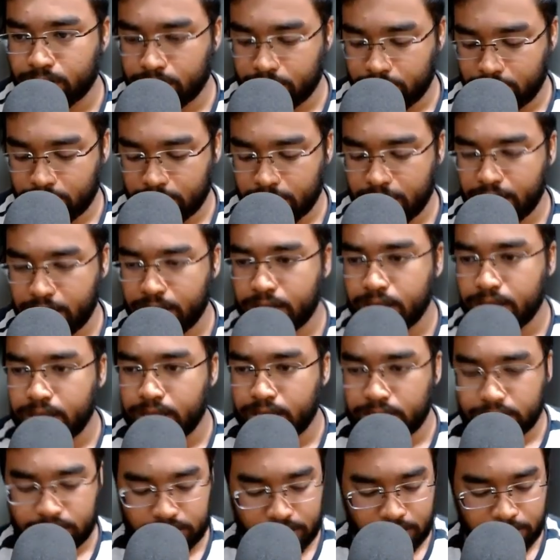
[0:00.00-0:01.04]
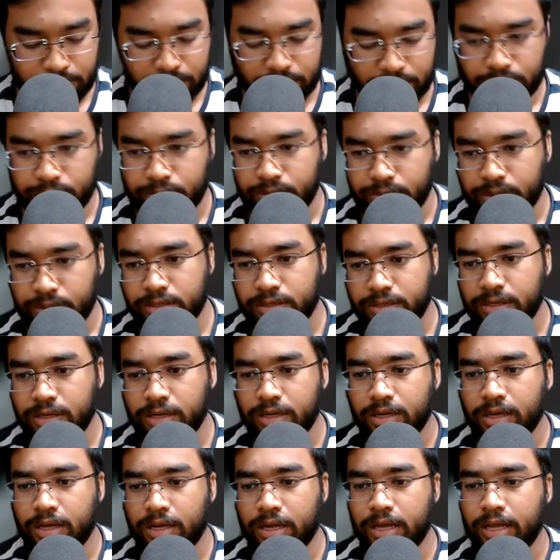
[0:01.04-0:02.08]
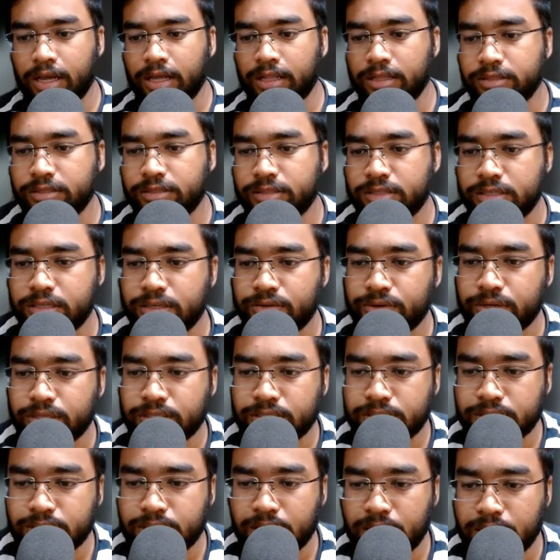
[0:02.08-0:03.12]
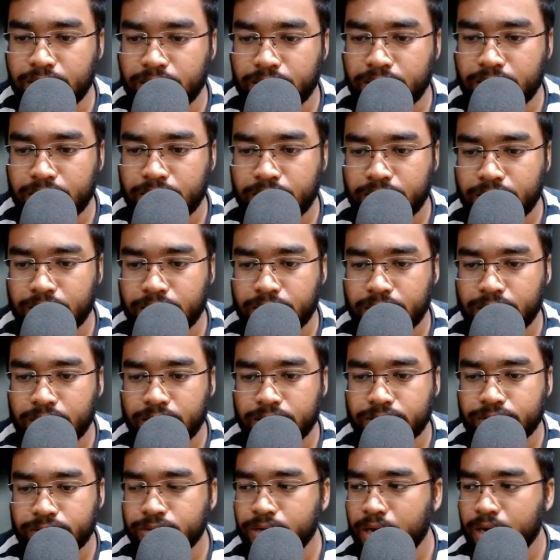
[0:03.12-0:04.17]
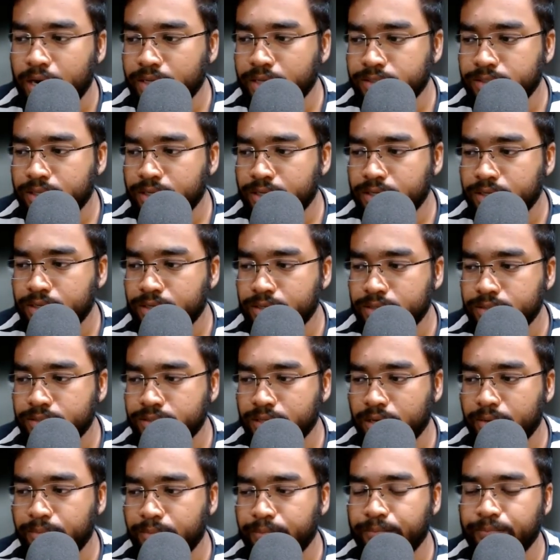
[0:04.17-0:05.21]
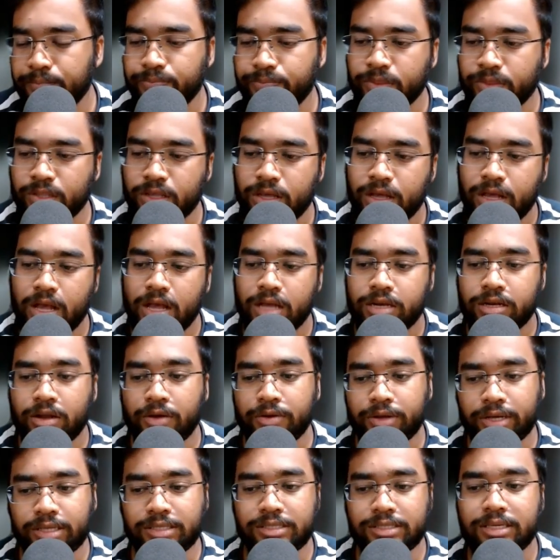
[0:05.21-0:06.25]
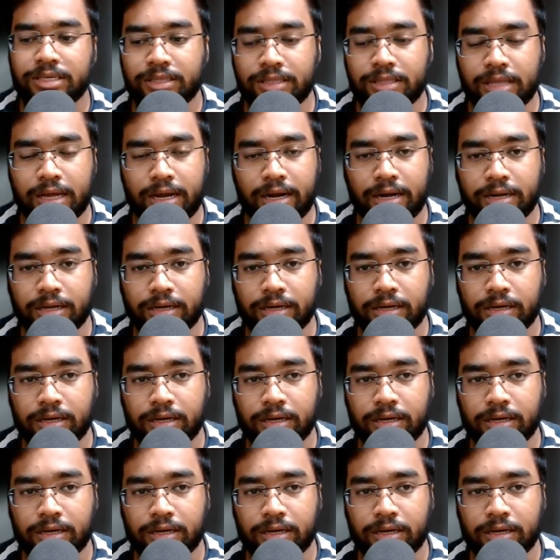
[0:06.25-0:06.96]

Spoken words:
Okay, semicolon, and c, you can see that. So 9 is the sum. Now you can see that